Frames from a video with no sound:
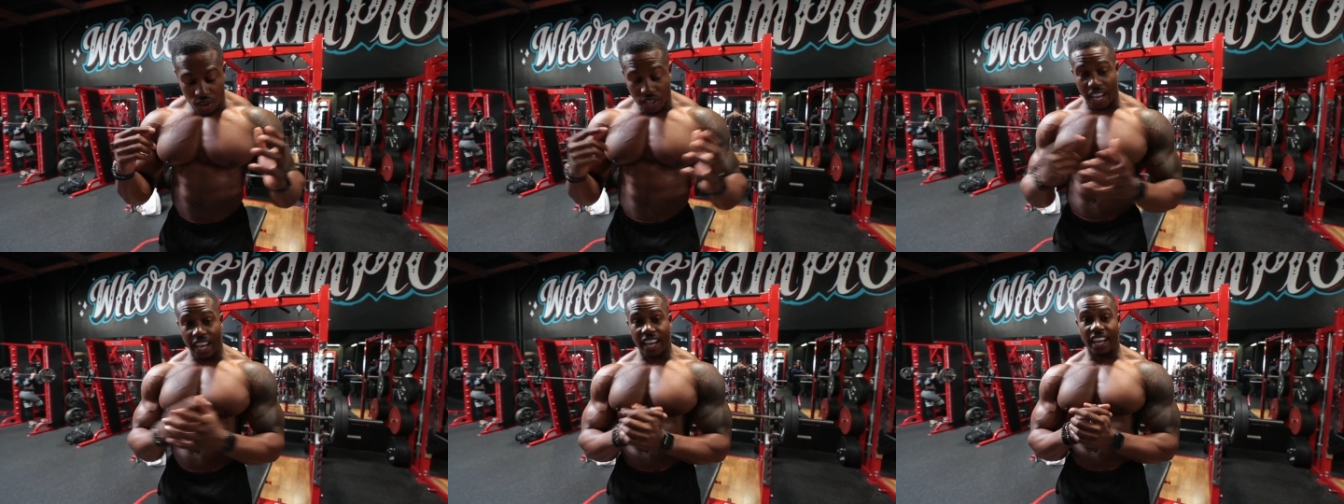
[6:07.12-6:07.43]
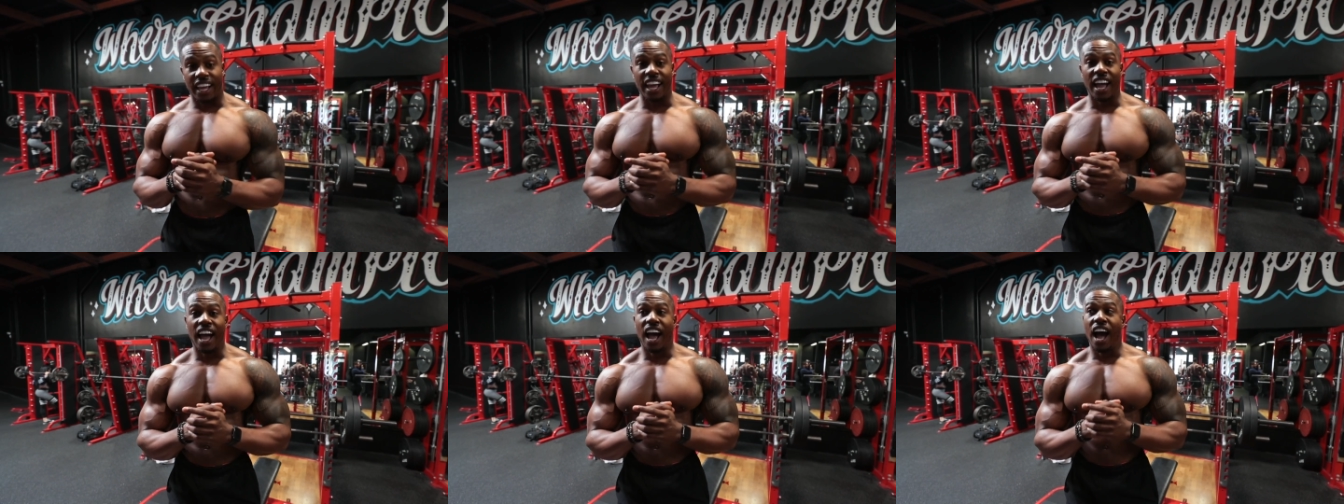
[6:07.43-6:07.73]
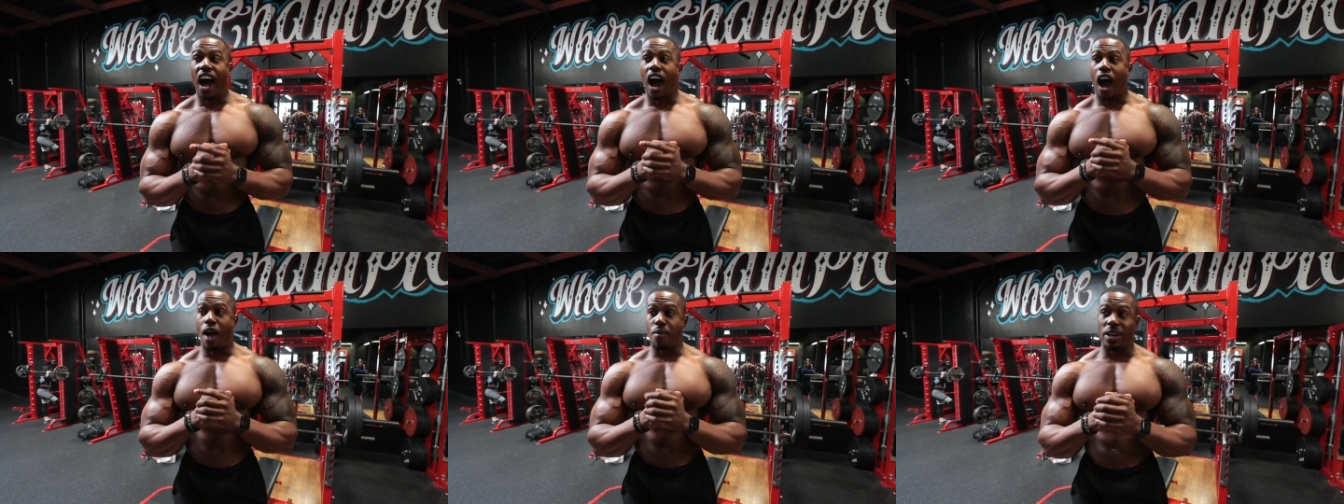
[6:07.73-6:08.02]
Okay,
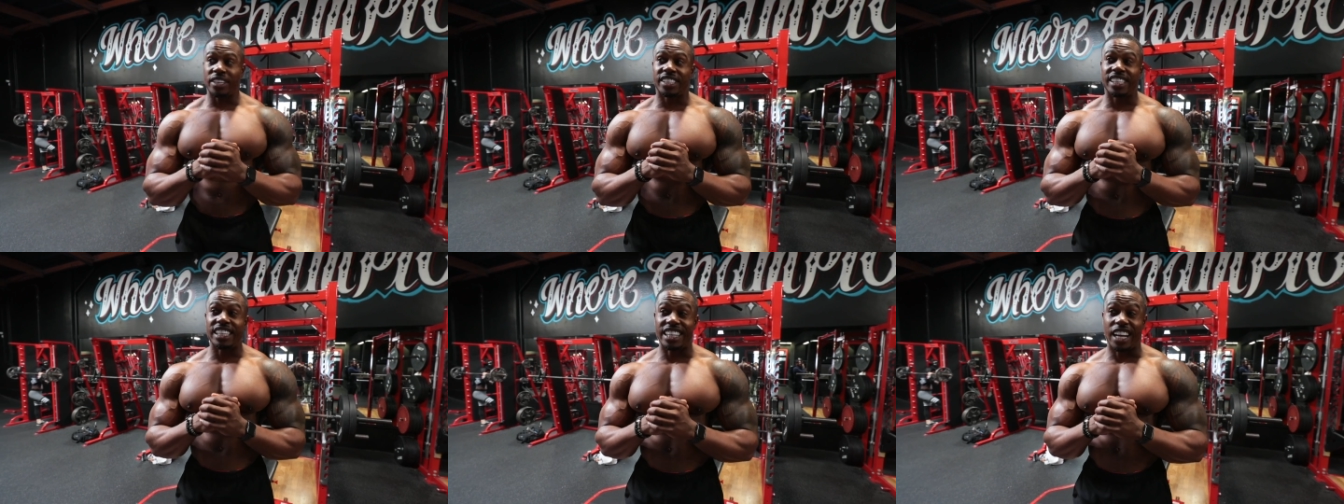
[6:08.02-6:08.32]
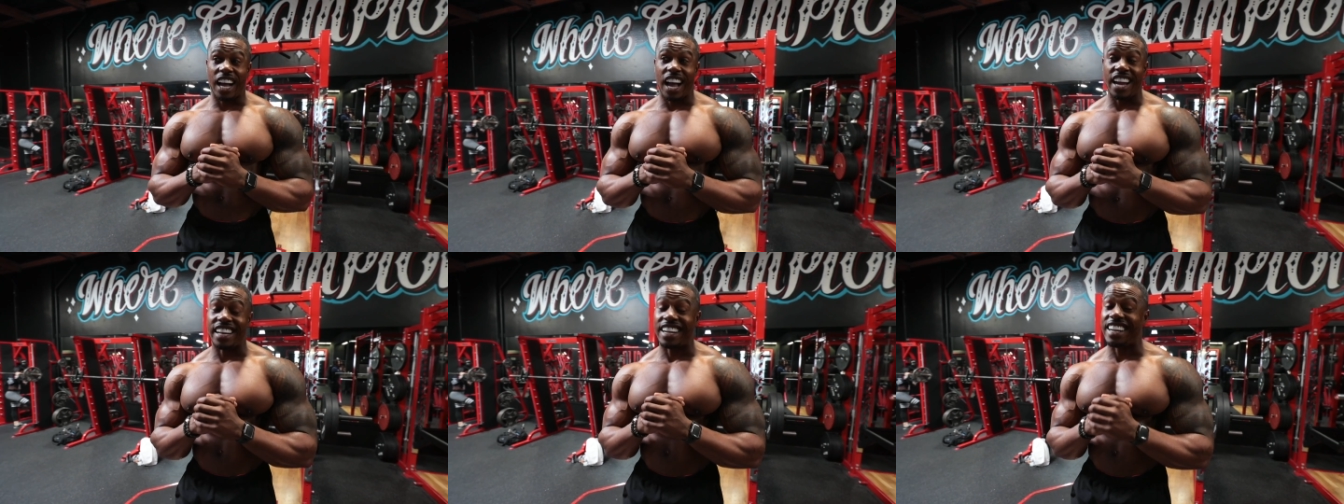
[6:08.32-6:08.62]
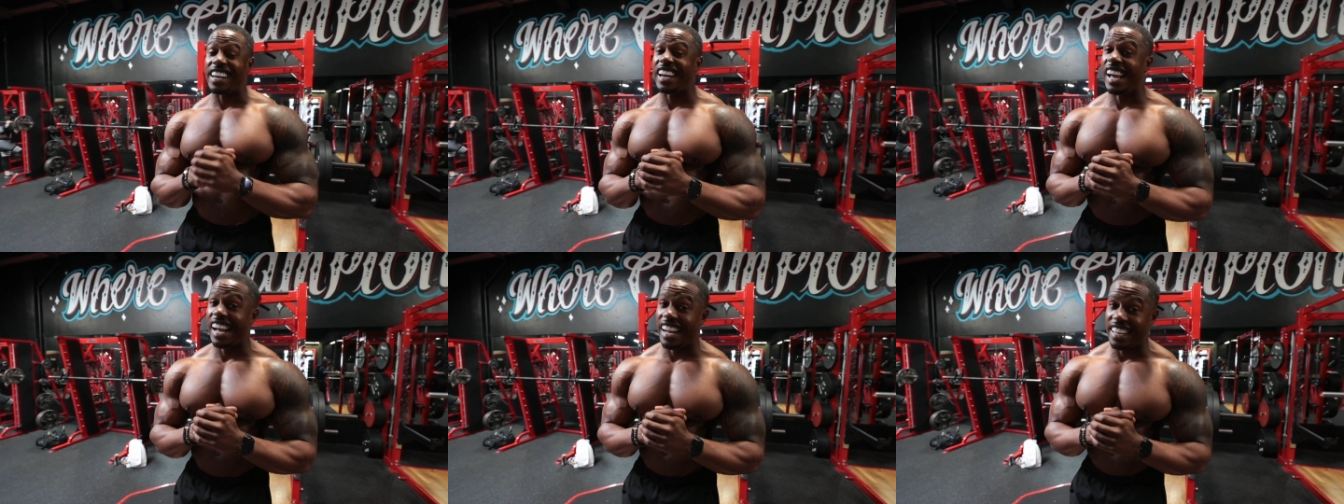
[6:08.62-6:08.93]
I'm actually kind of
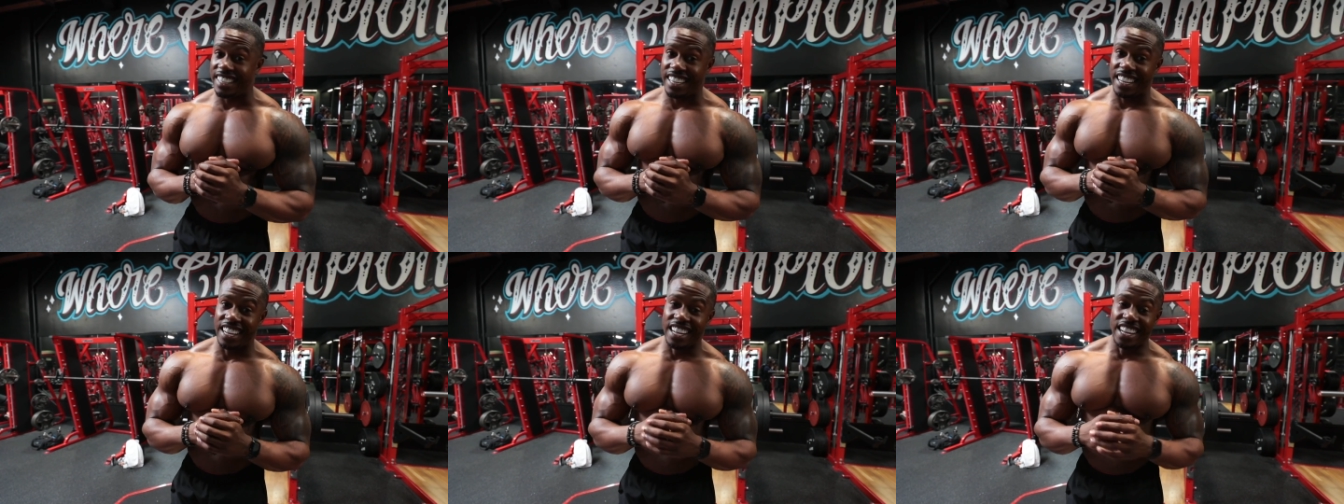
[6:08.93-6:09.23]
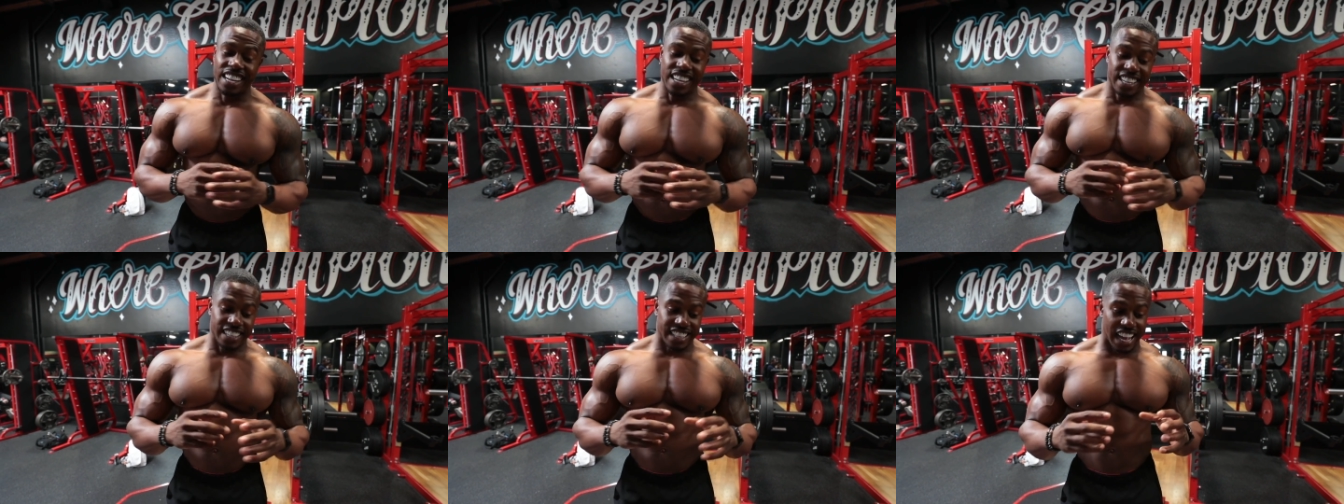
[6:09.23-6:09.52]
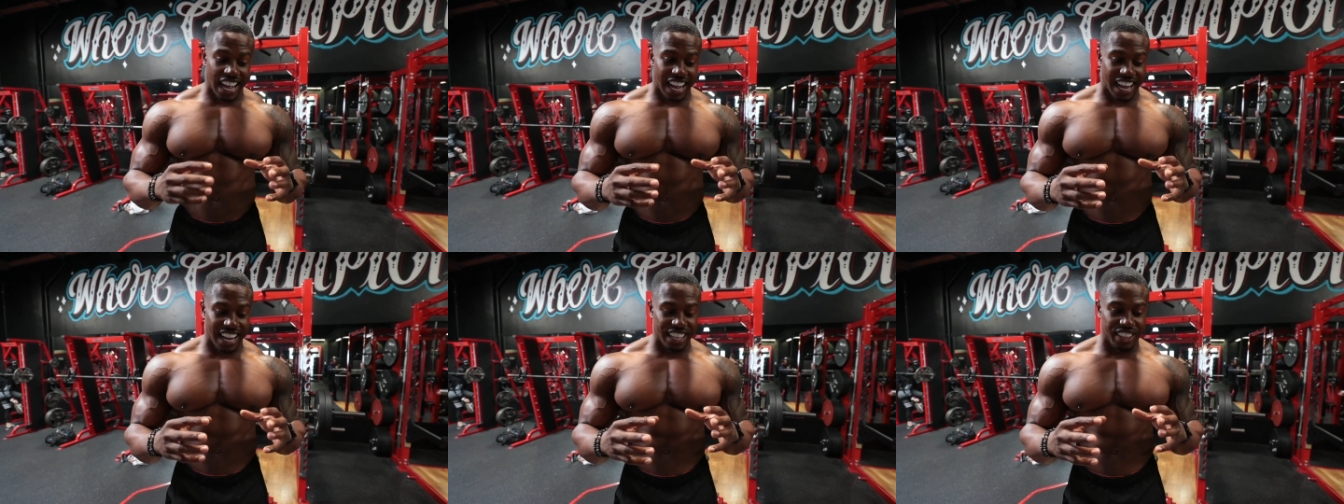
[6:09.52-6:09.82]
glad
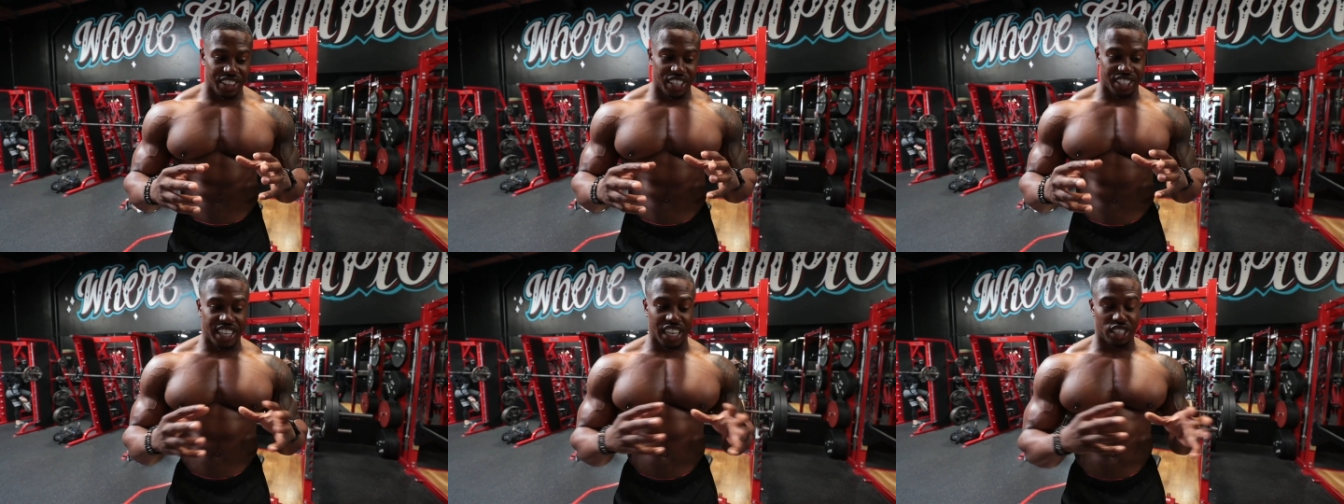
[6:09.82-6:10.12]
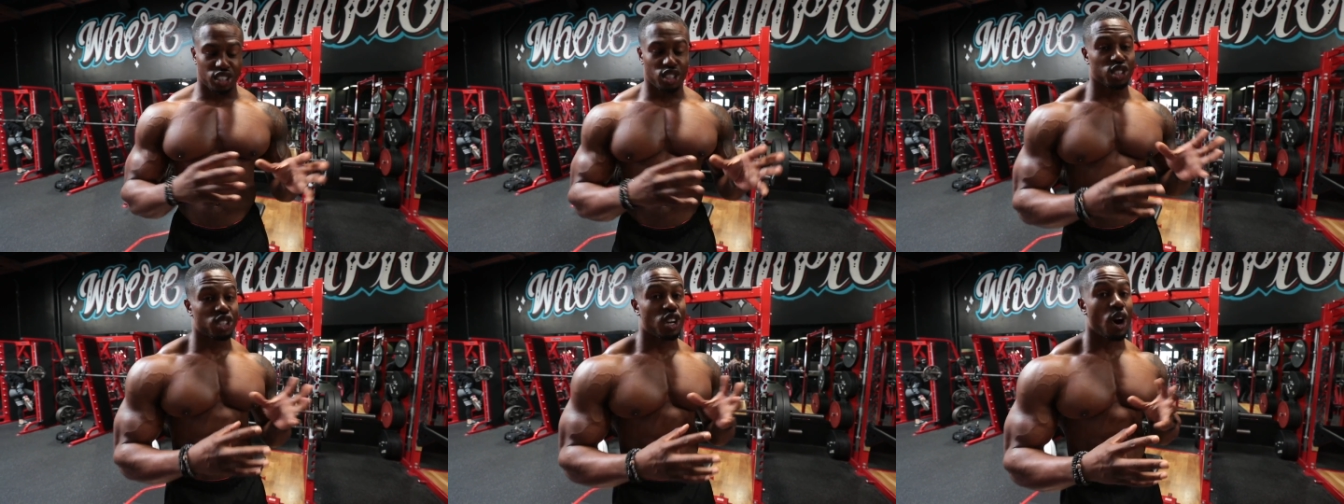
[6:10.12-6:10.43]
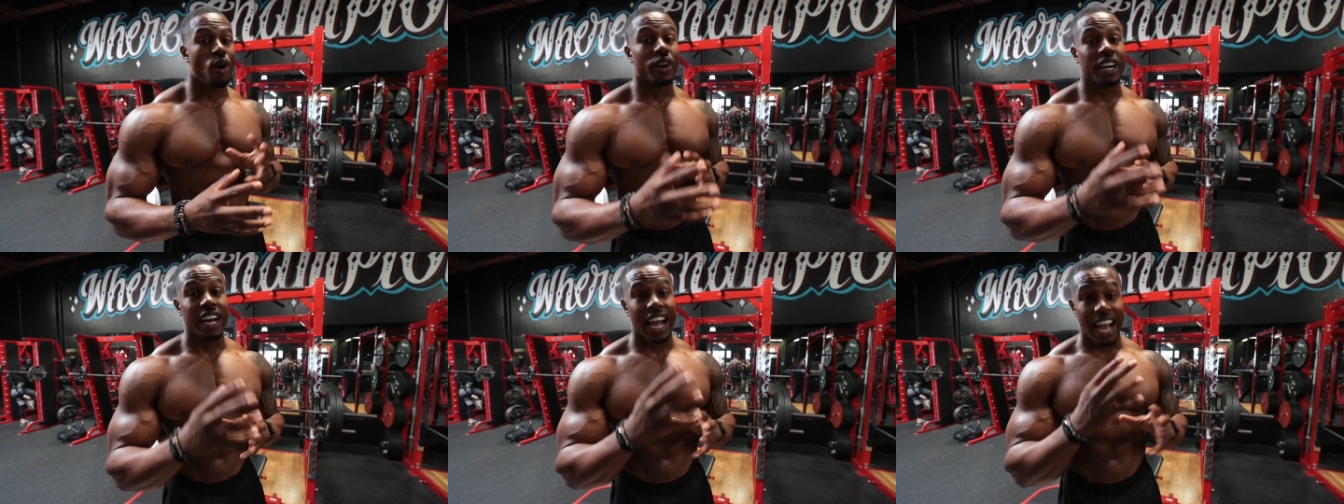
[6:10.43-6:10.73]
that the session's
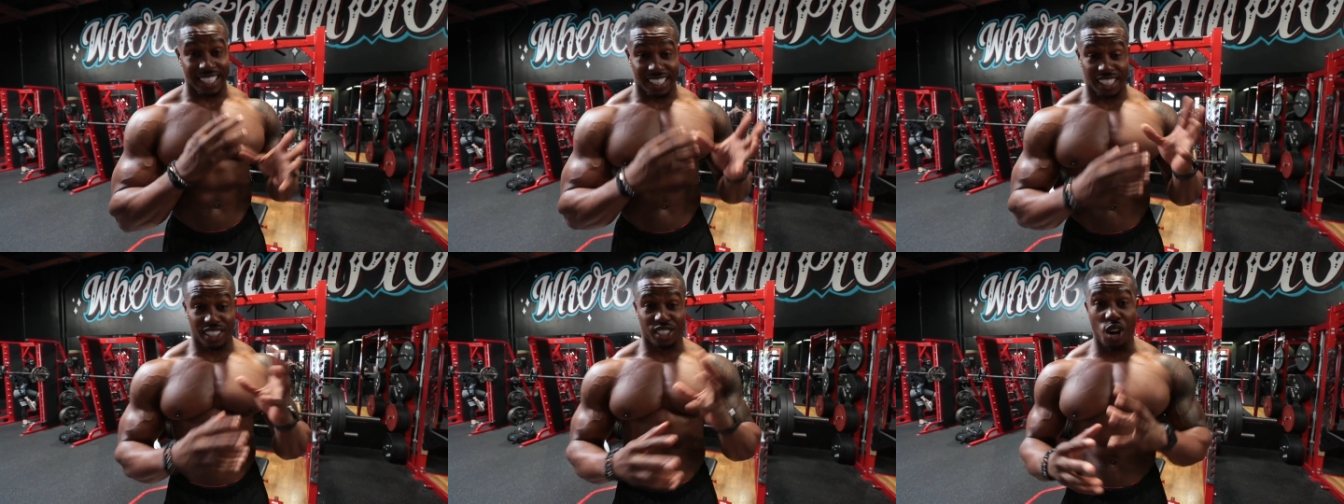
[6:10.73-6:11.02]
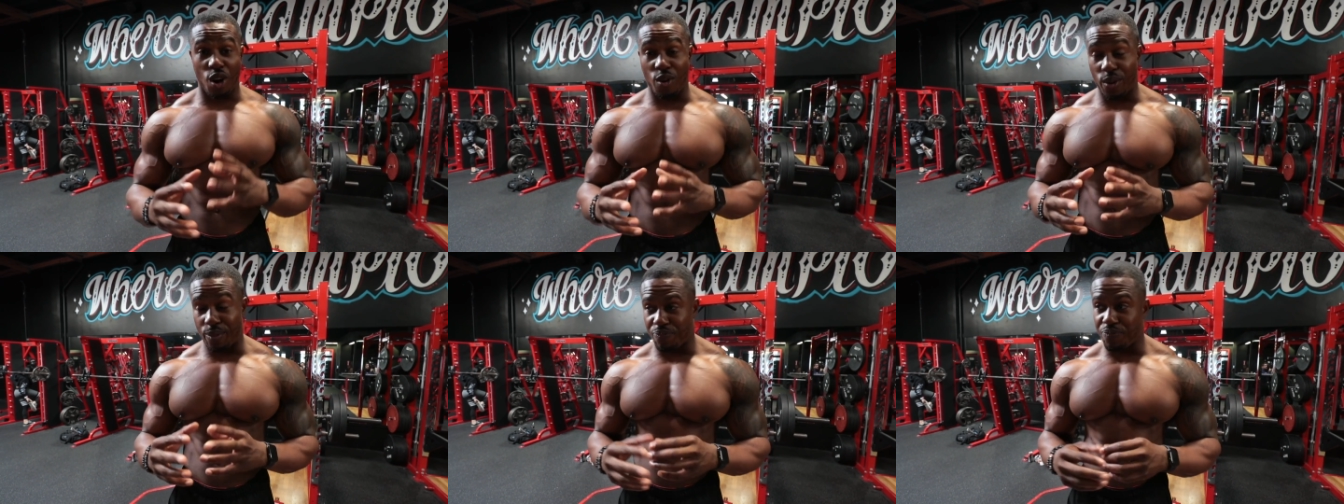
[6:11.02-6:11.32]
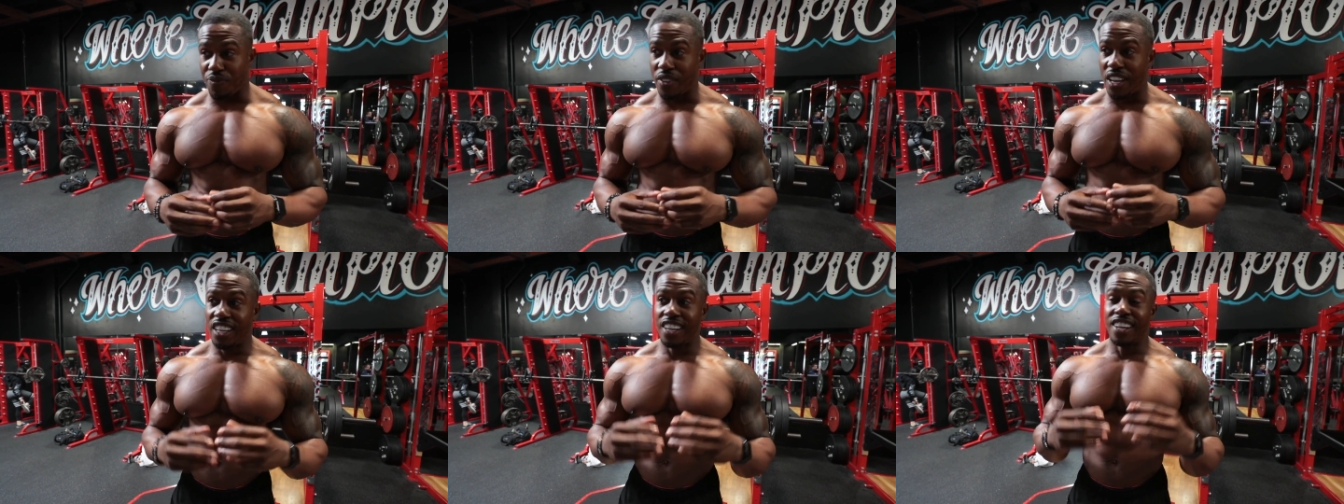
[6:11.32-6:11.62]
going as it's going.